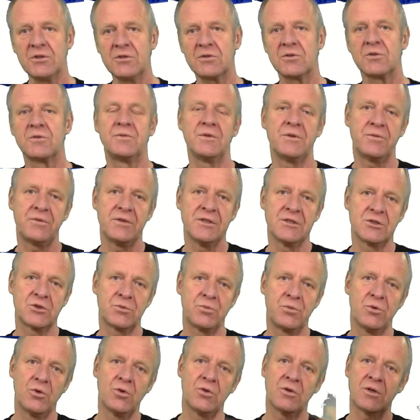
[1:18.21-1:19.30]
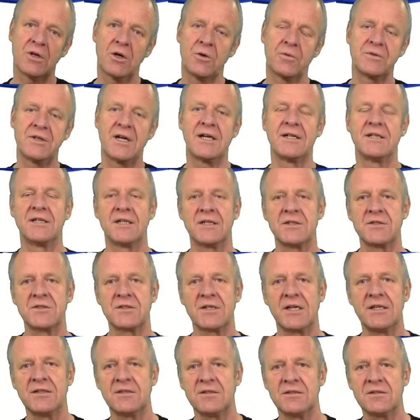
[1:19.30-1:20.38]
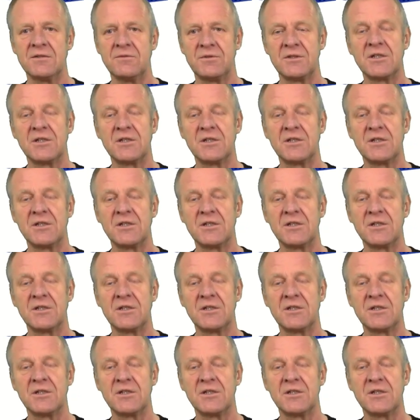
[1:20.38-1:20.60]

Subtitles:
and how much drilling mud comes